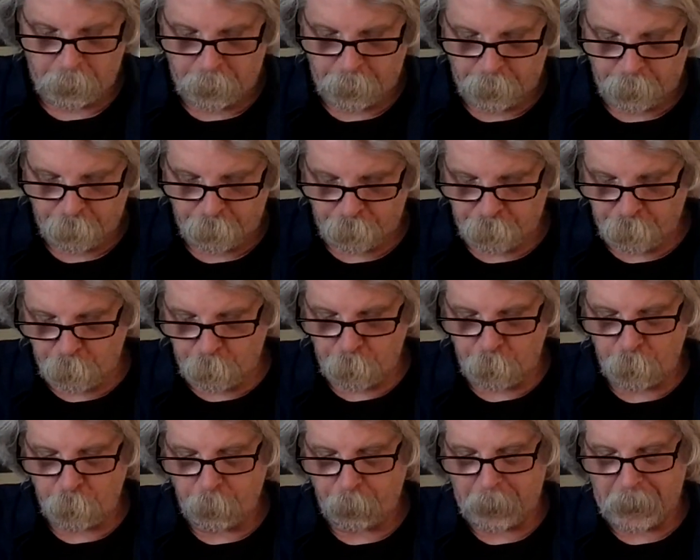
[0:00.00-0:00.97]

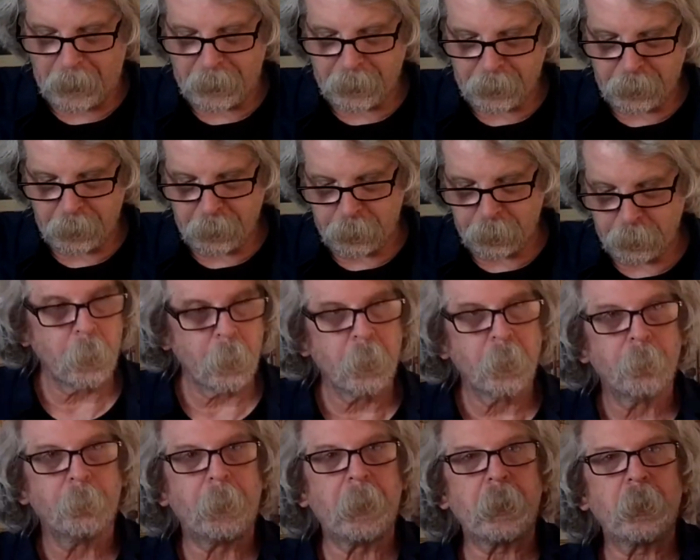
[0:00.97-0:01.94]
to make
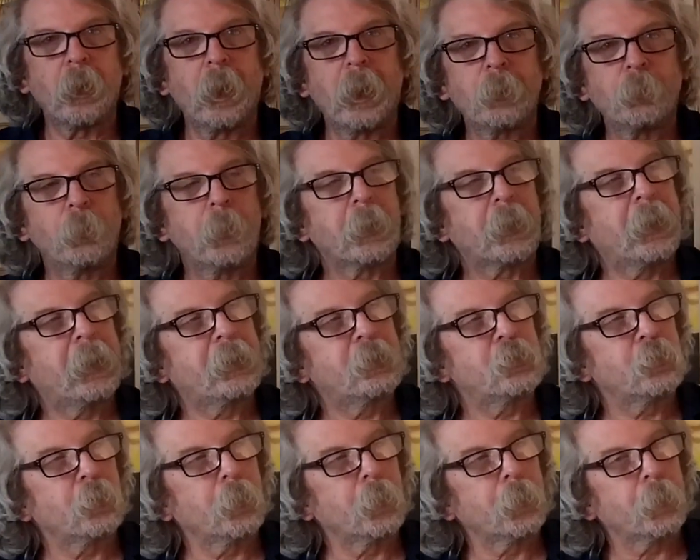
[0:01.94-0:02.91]
my Clockwork
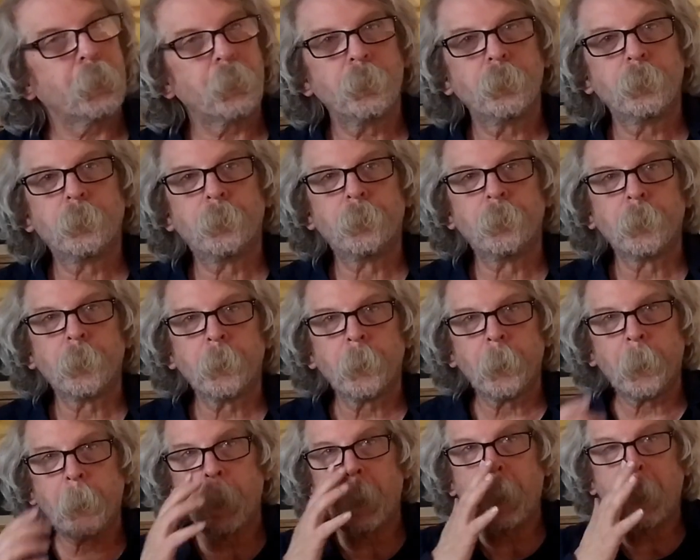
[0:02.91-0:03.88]
Angels
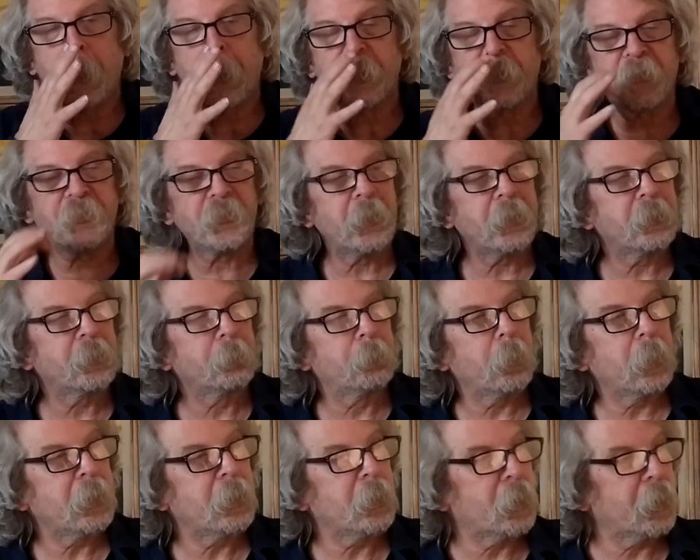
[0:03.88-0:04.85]
extended
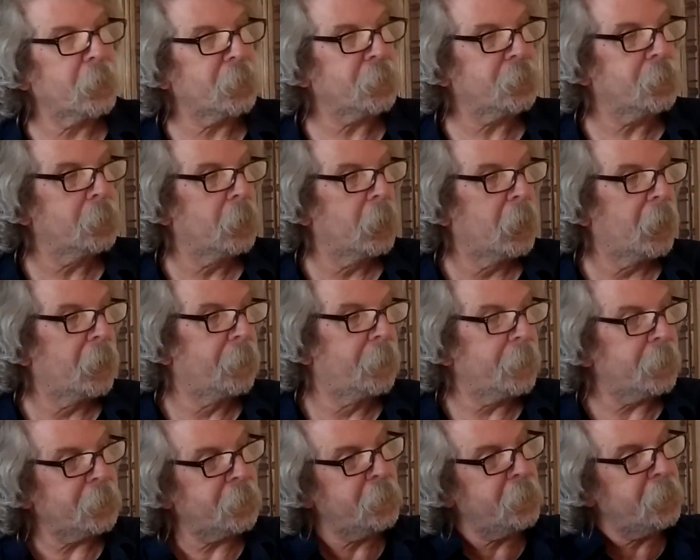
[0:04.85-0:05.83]
playlist.
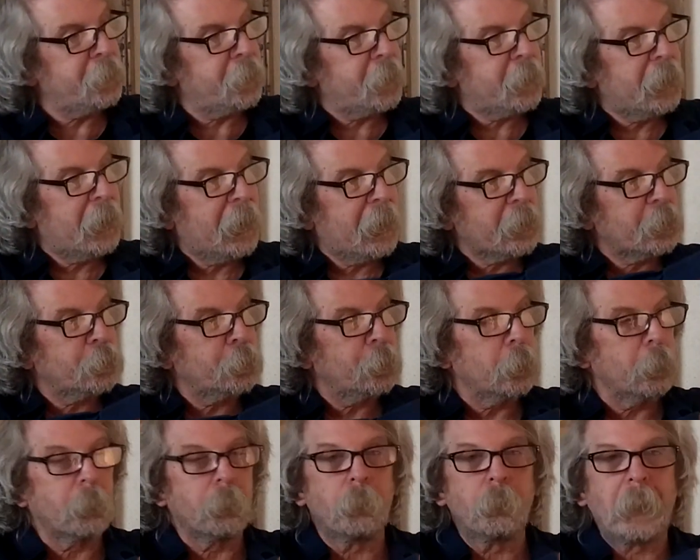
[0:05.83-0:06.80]
This is the
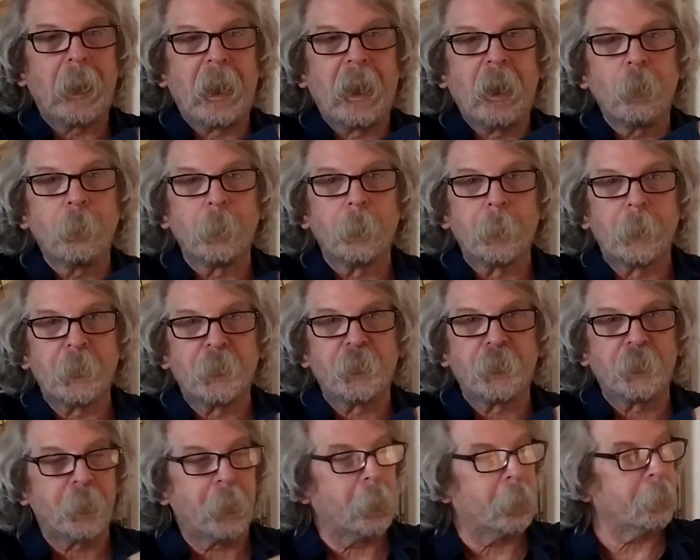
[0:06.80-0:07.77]
actual album
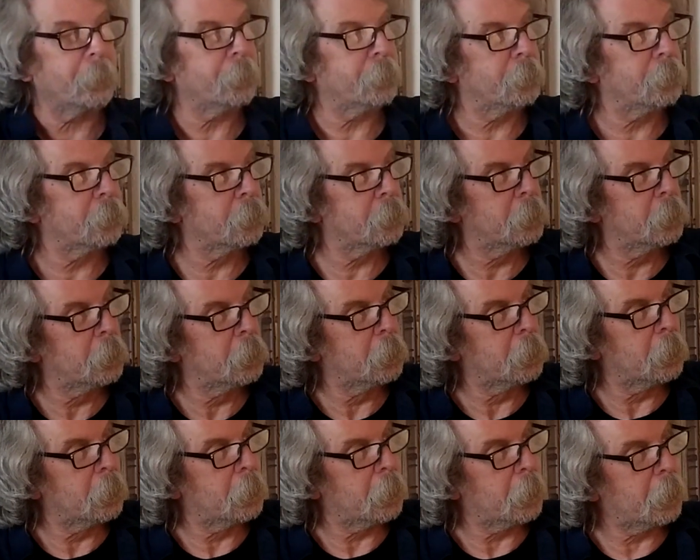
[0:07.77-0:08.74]
itself,
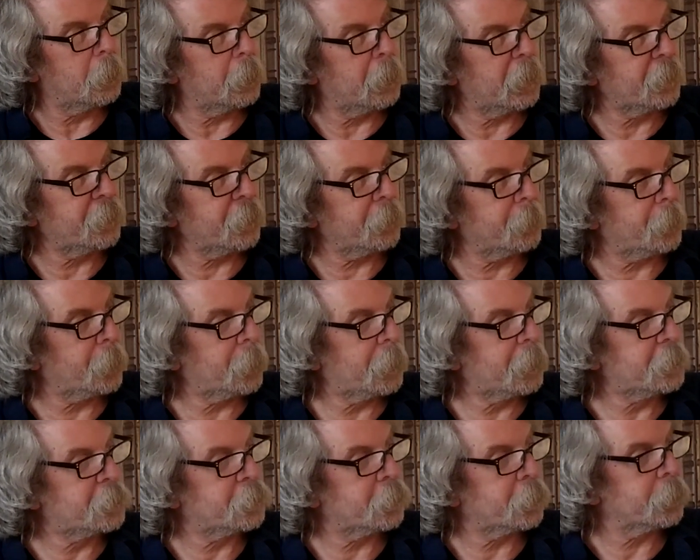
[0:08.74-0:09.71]
uh, as I've
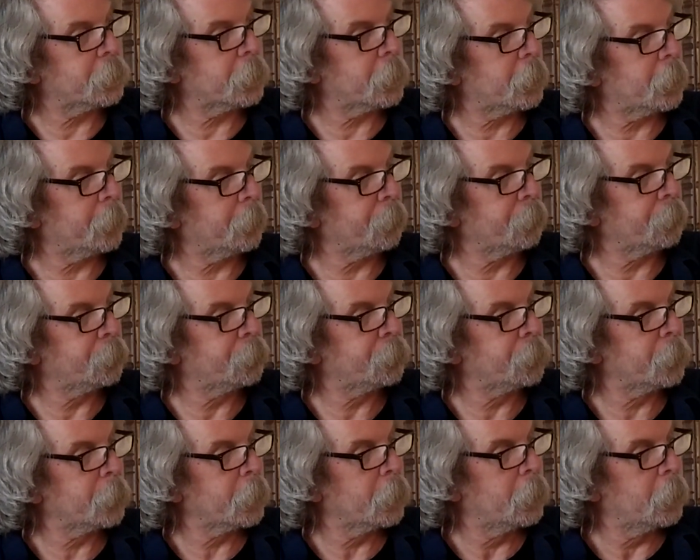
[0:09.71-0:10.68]
arranged it. Um,
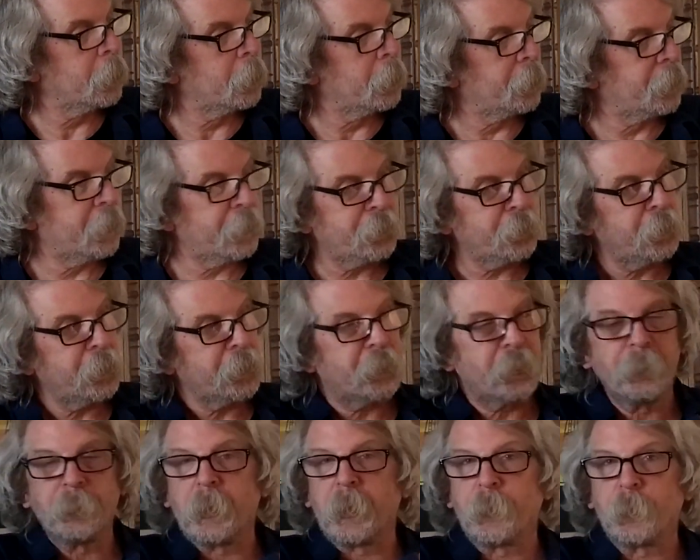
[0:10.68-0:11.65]
these are just
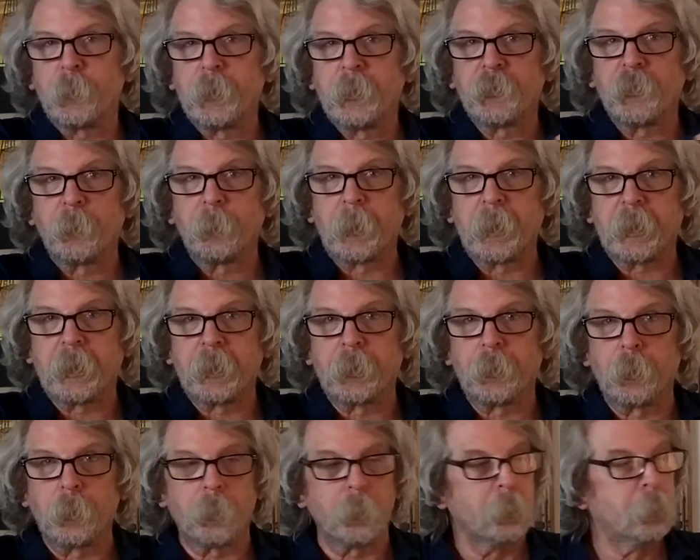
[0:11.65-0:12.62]
MP3s on my
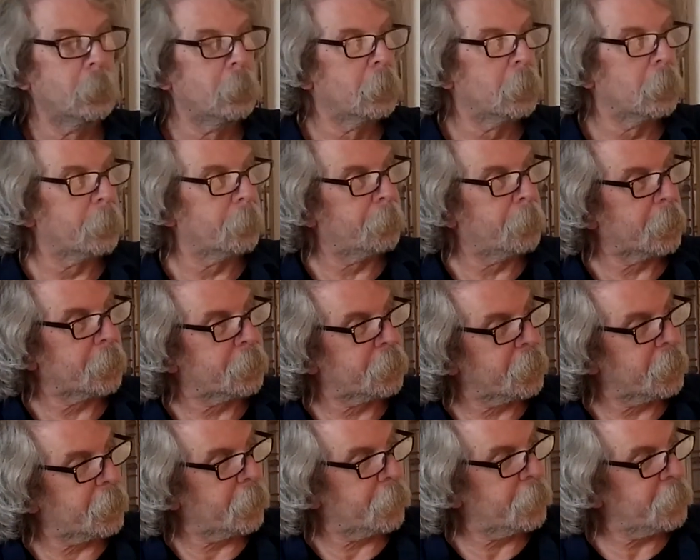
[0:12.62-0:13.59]
Kindle, but
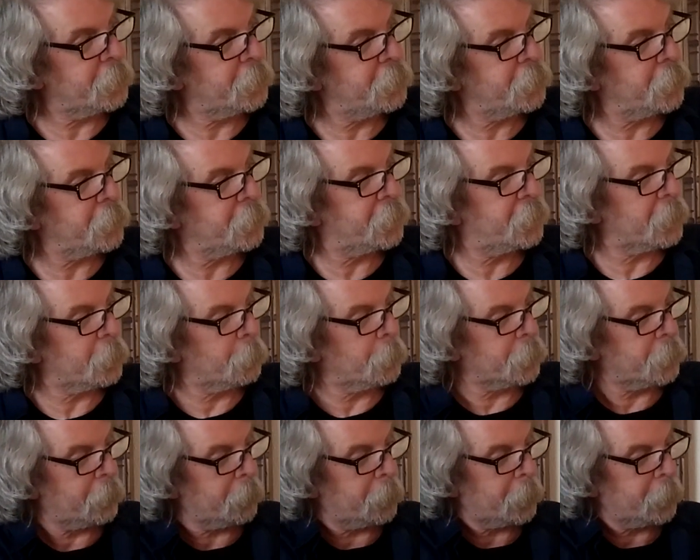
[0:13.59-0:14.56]
uh, this is the sequence
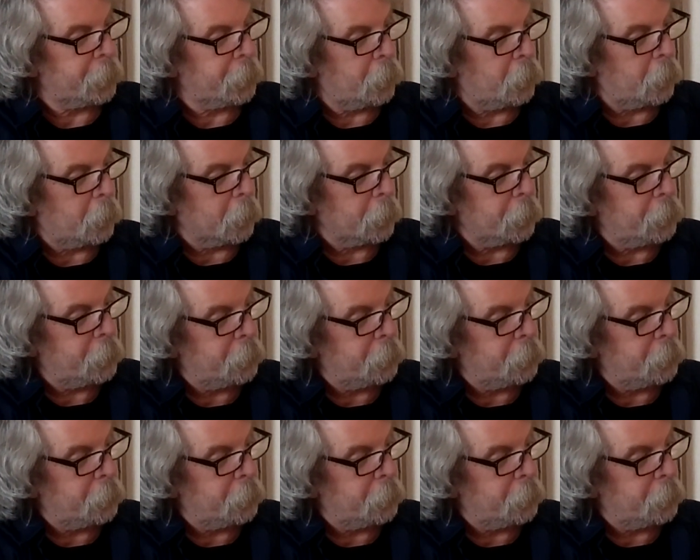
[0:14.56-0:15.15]
of the songs